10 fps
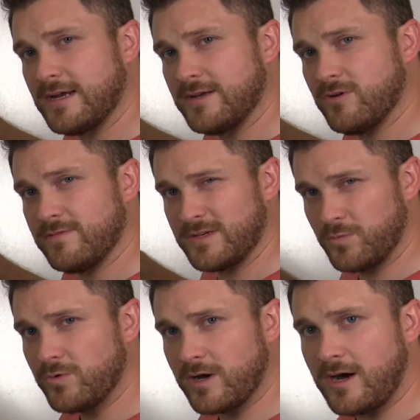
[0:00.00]
that I know of, and
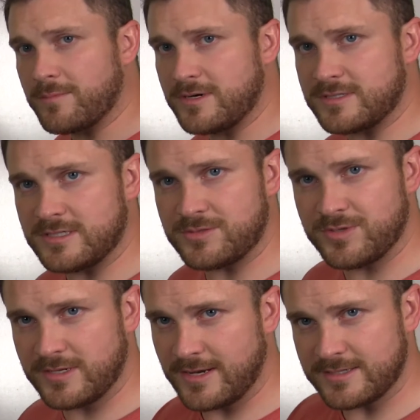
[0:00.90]
WooCommerce is
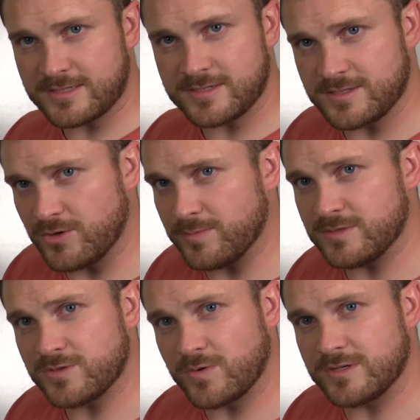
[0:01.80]
really nice because it's
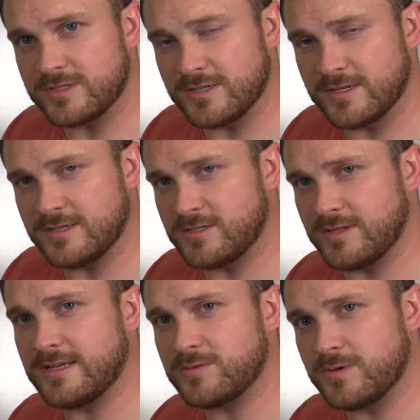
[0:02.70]
open source, and so
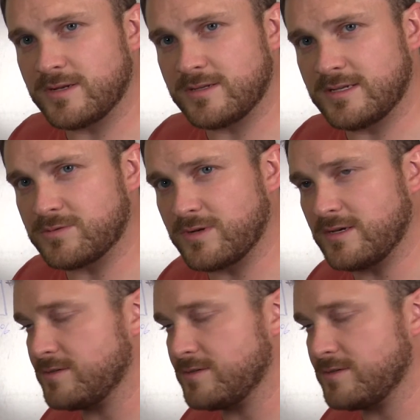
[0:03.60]
that's what I